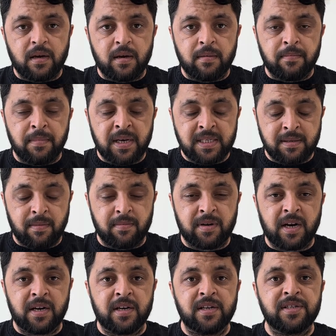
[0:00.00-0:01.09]
maximum
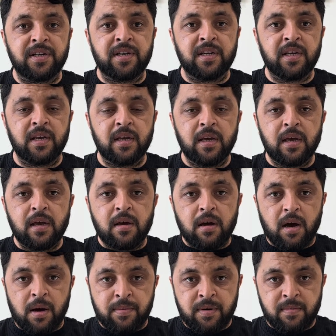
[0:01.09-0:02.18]
dry density,
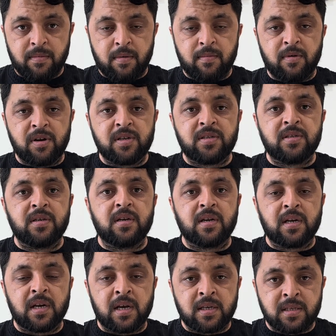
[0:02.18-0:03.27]
optimum moisture,
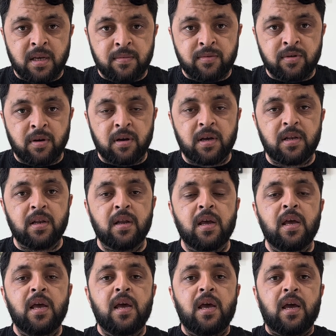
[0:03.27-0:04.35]
class of soil,
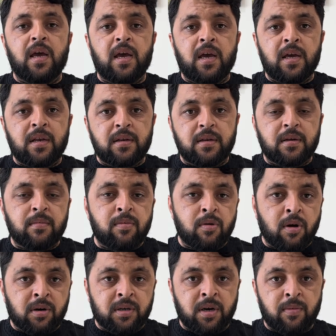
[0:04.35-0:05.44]
and
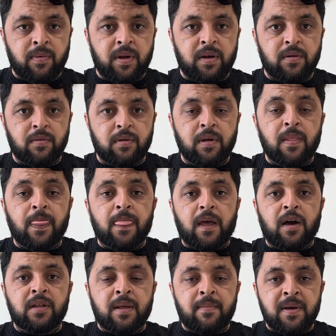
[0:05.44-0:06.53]
factor value.
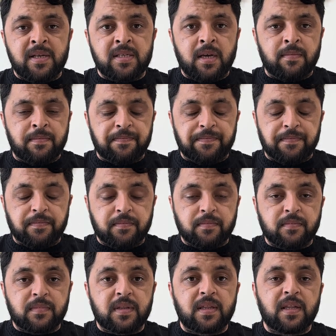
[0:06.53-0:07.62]
On the basis of
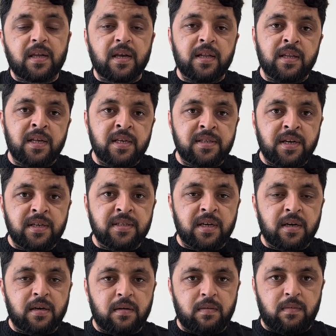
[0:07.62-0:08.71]
these
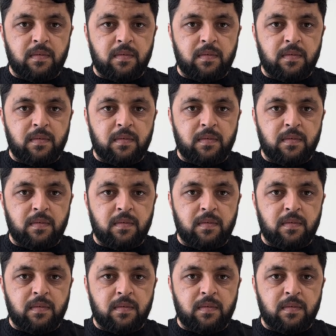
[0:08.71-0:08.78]
results,